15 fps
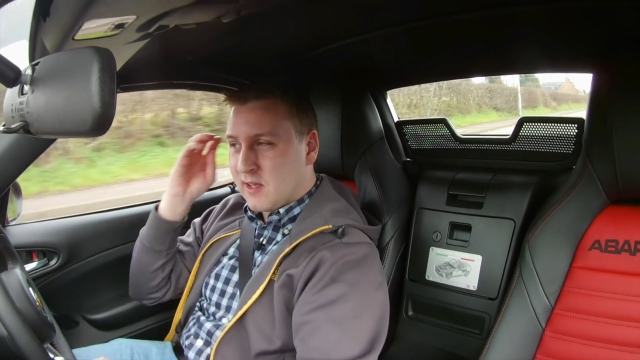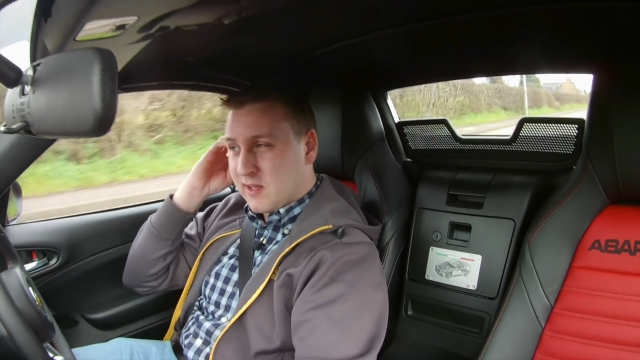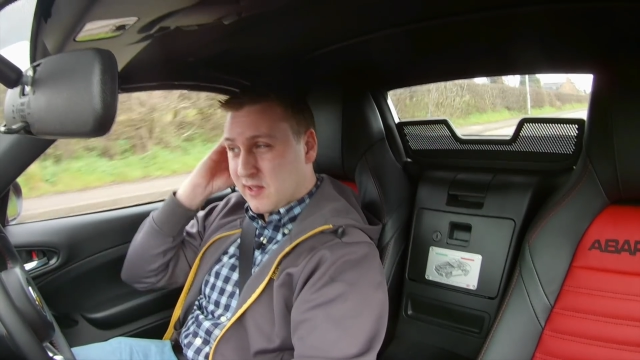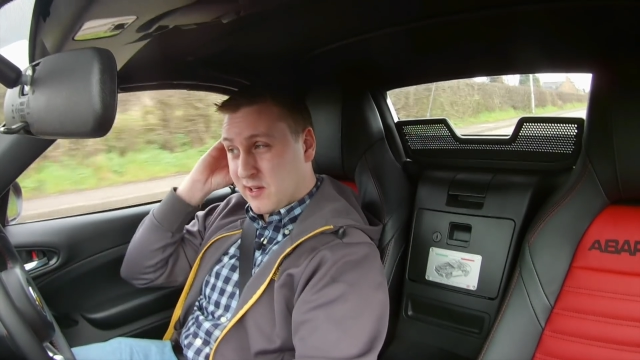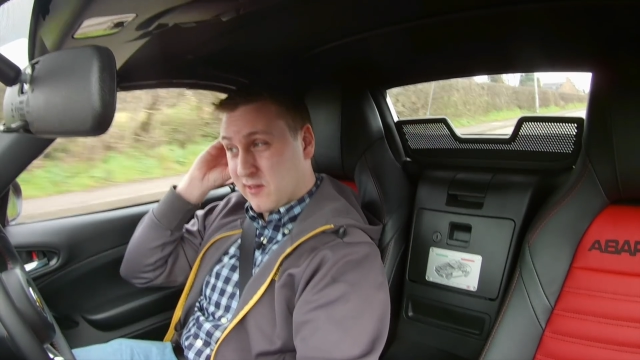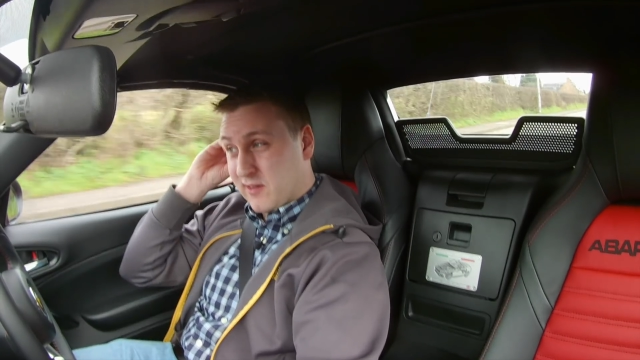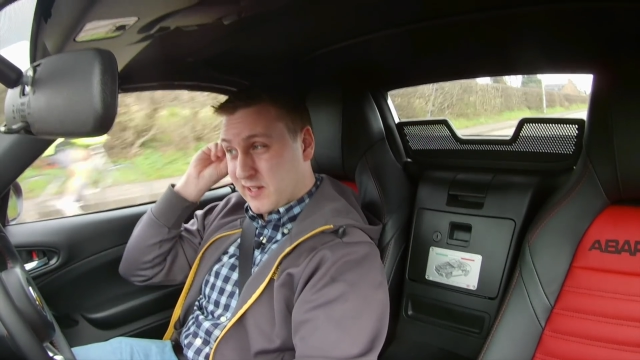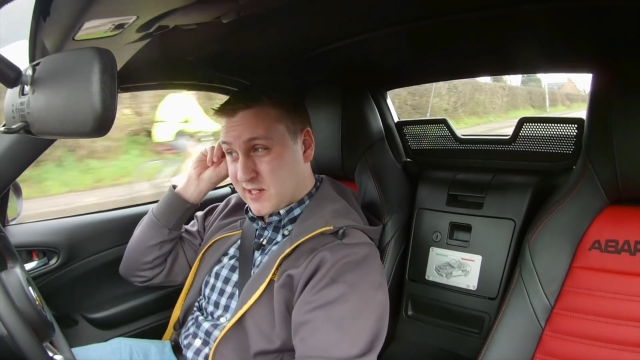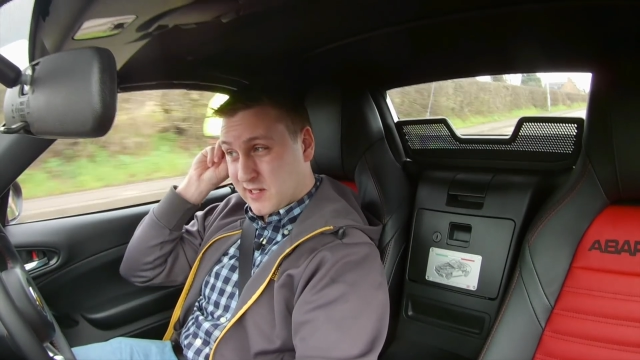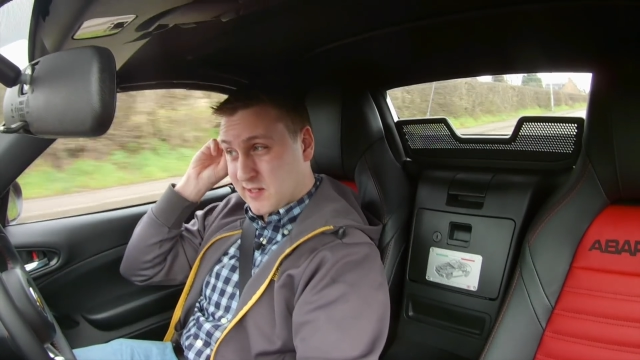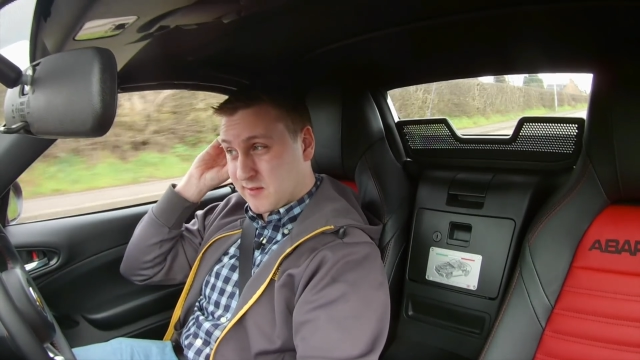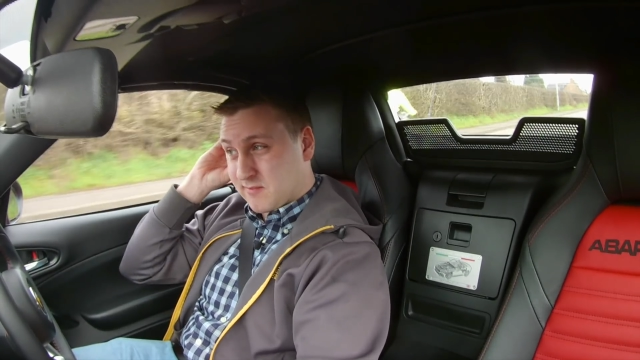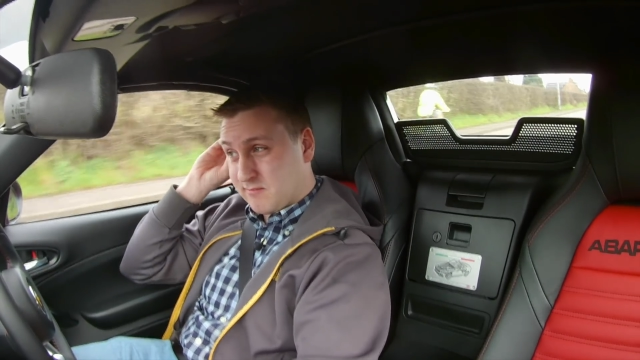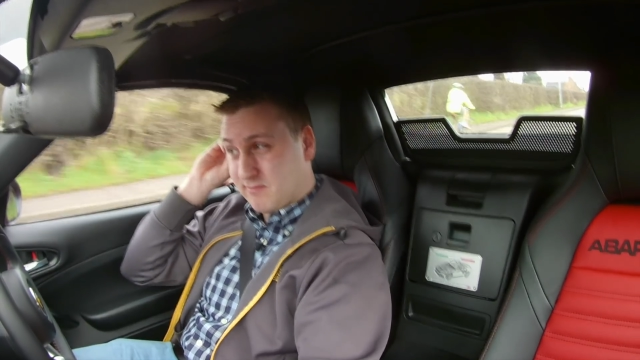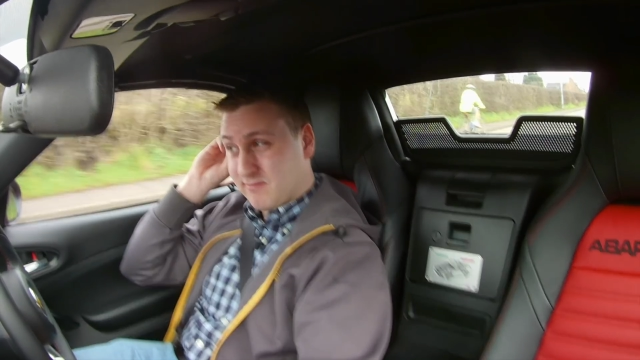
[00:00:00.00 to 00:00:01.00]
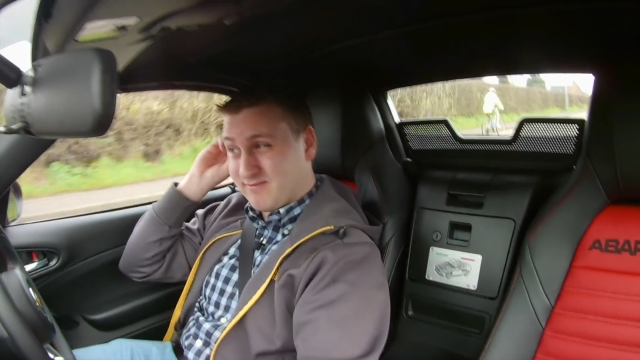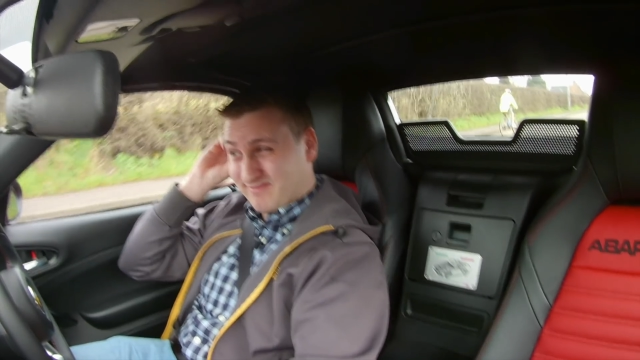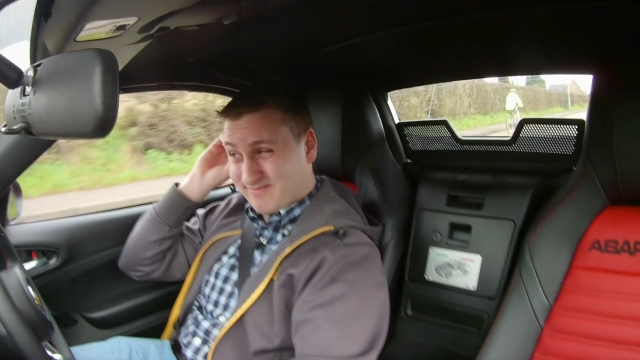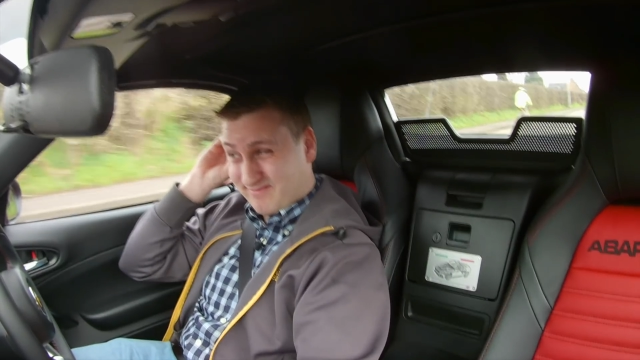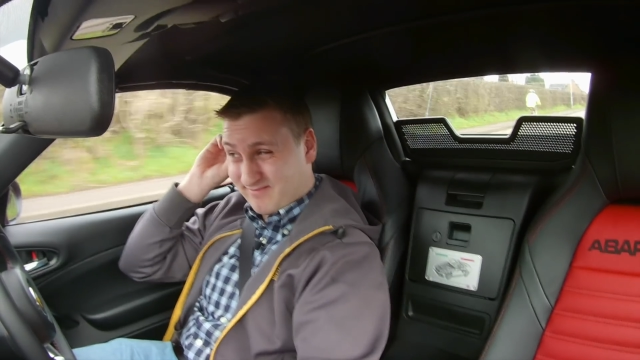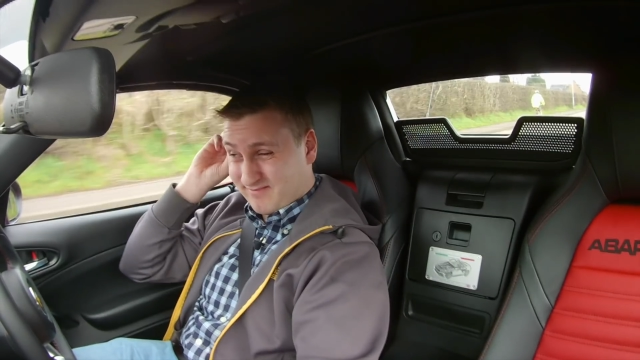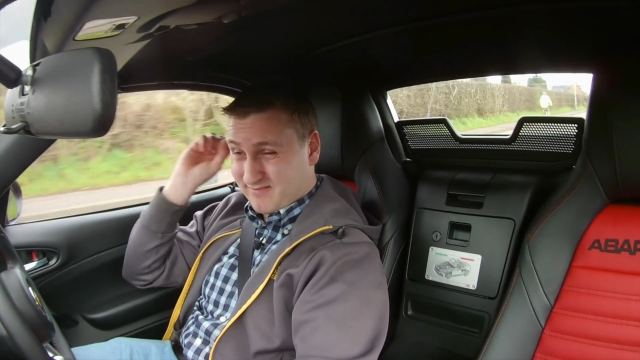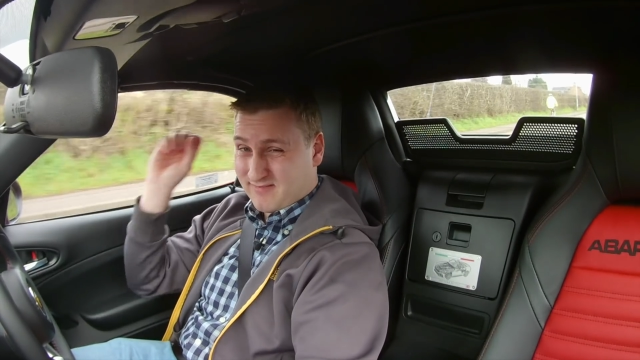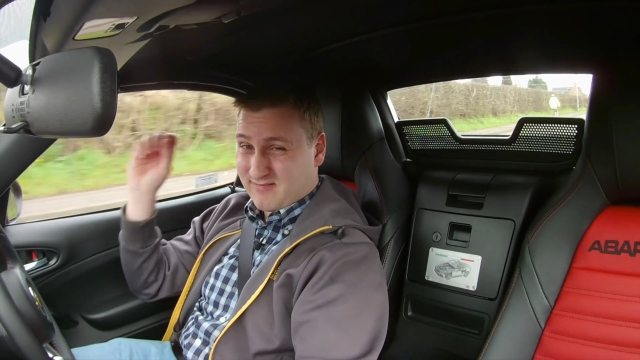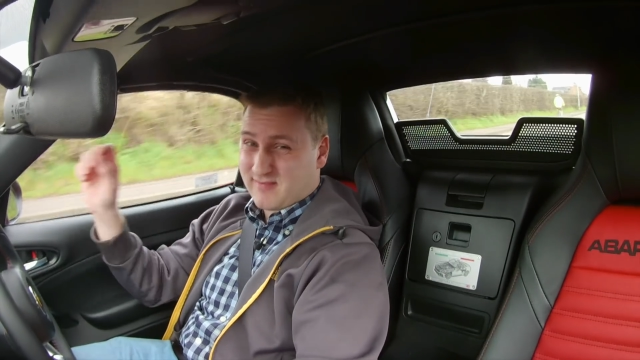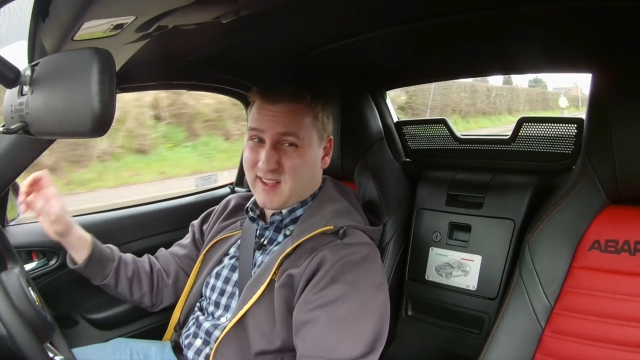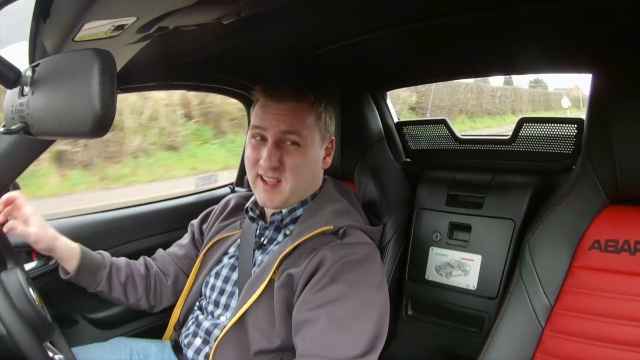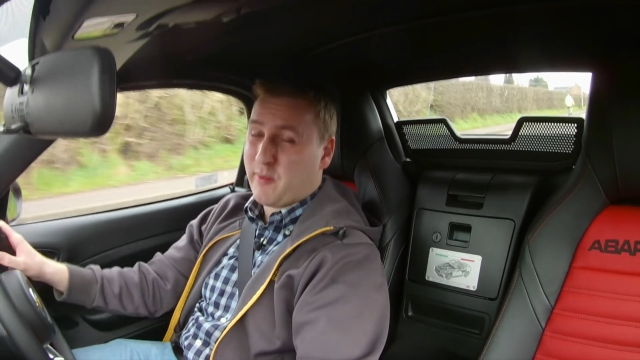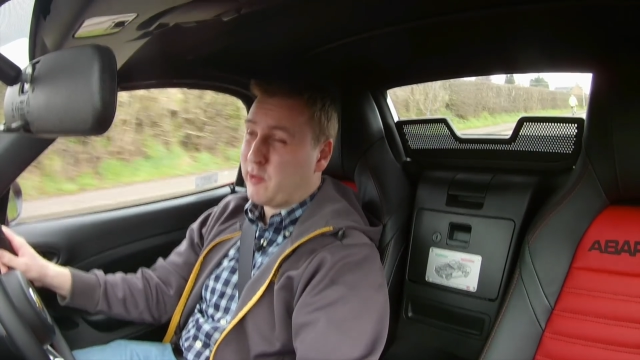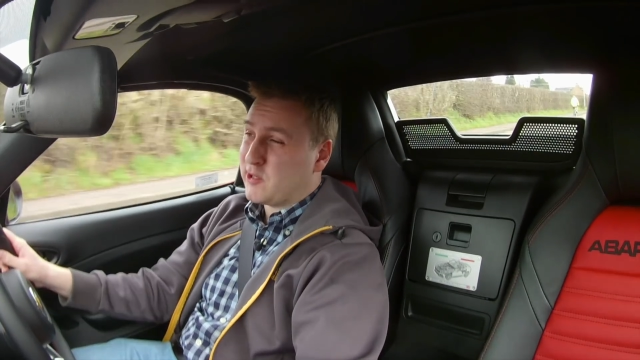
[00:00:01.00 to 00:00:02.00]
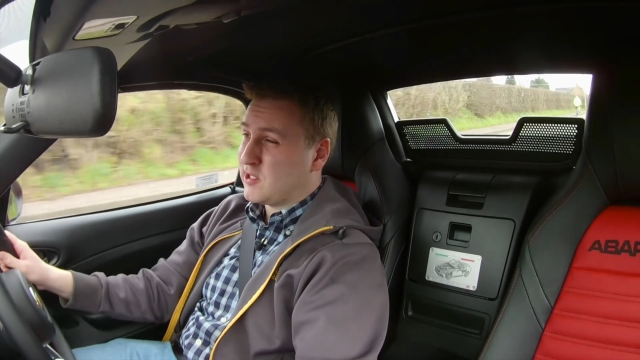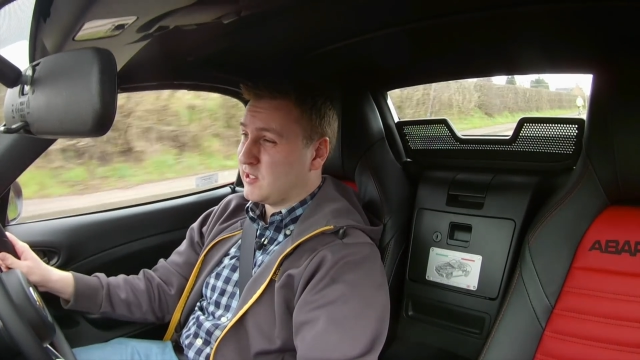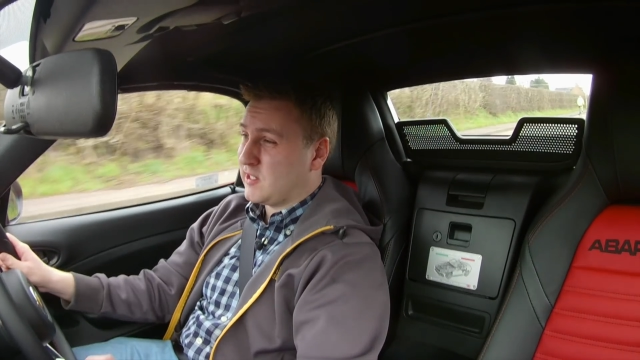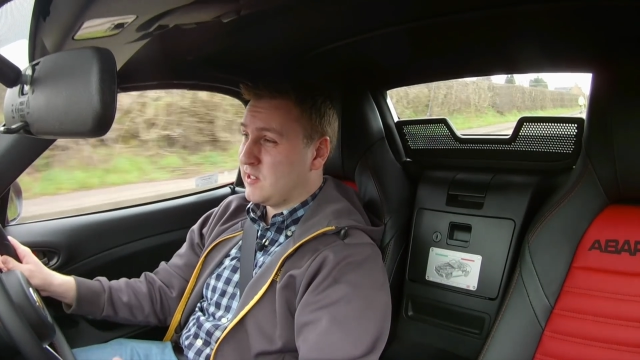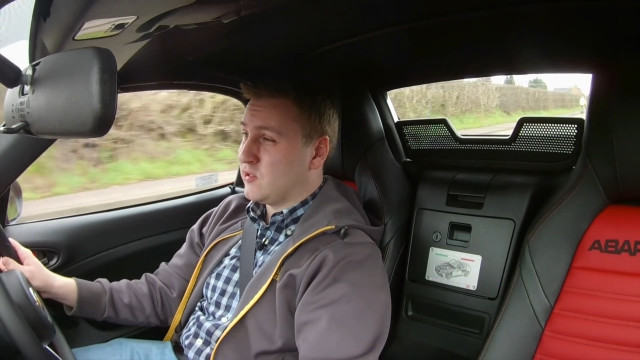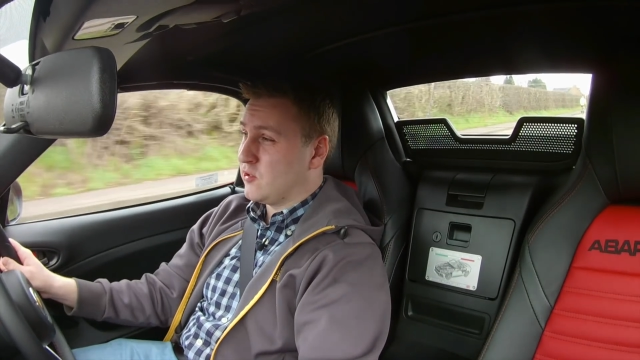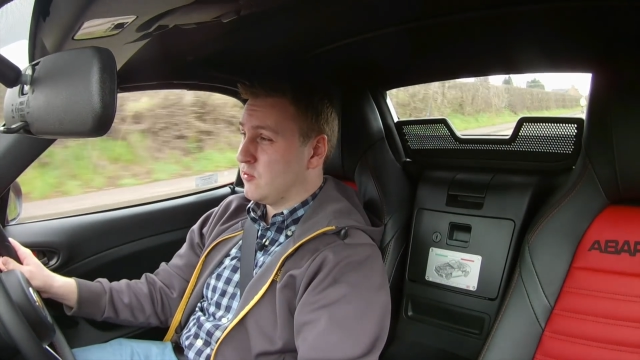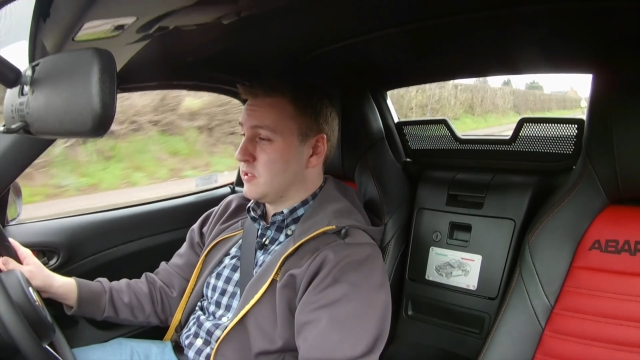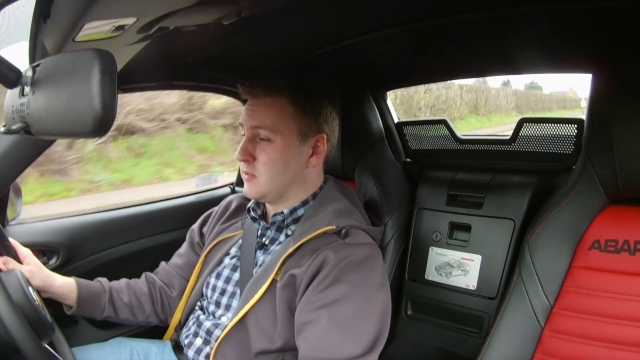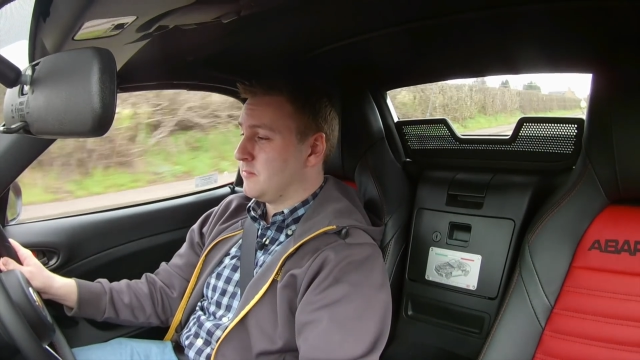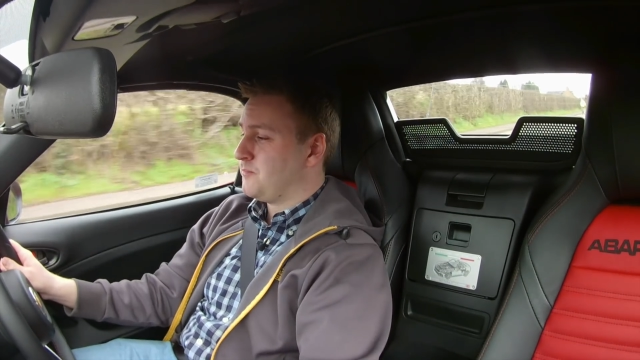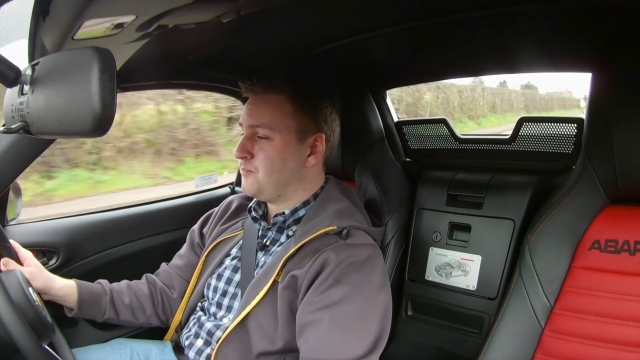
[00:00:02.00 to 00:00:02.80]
you know, I wish it didn't do it.